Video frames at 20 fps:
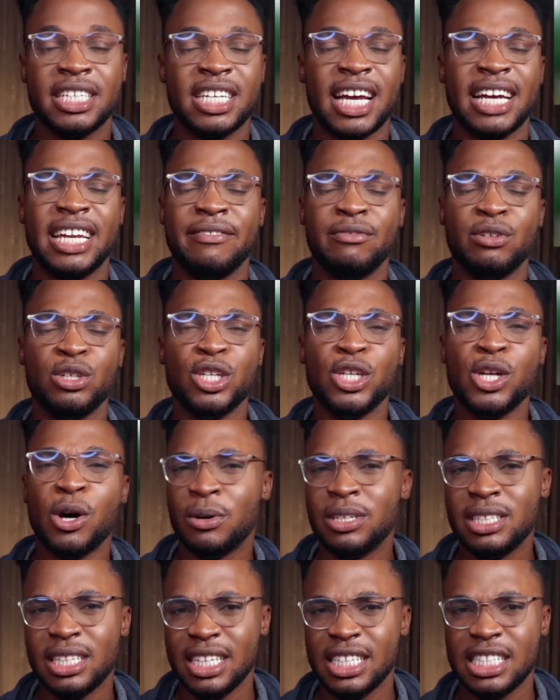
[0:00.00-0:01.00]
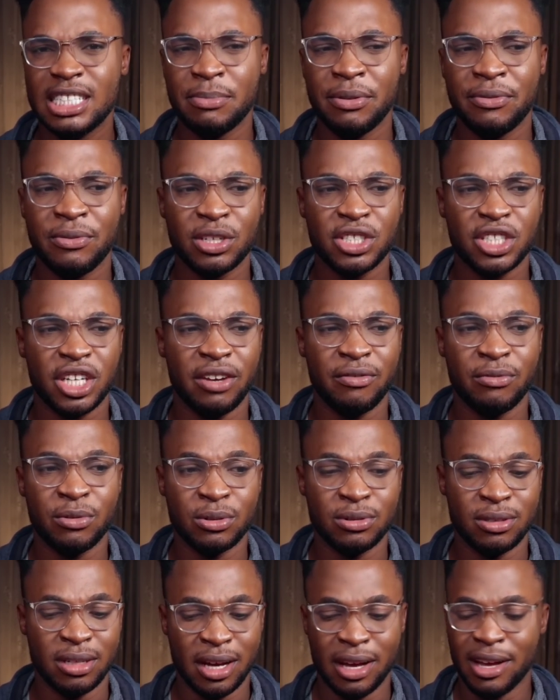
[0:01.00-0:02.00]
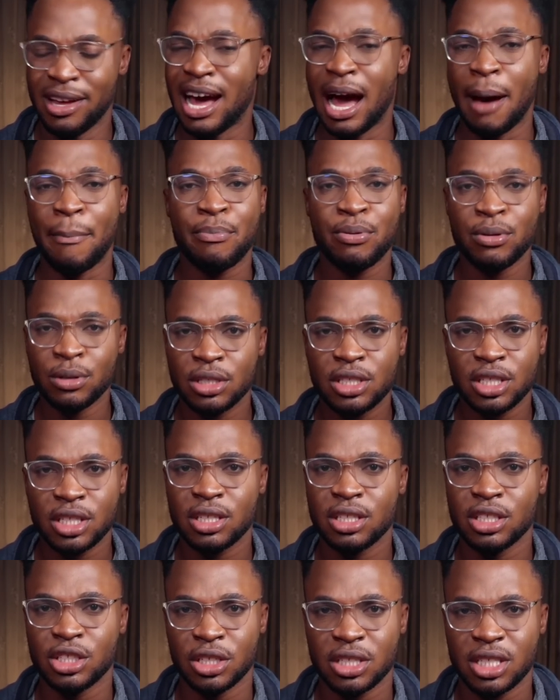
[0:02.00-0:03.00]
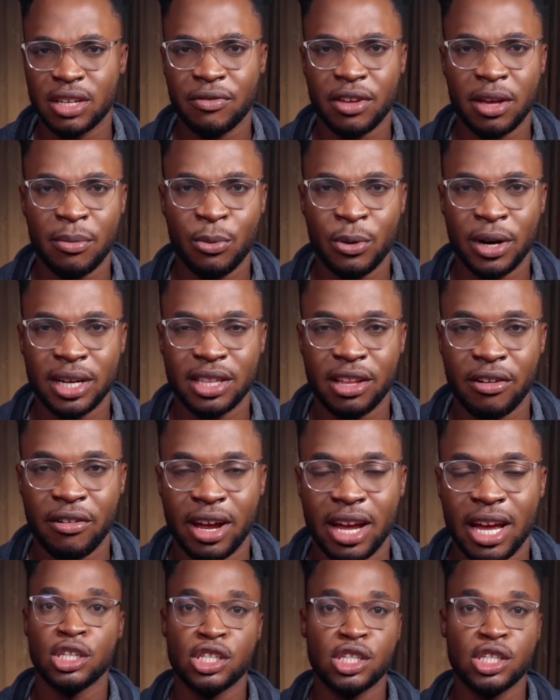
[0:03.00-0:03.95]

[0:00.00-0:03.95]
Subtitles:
She had even known this before she even approached Joseph Kibwetere.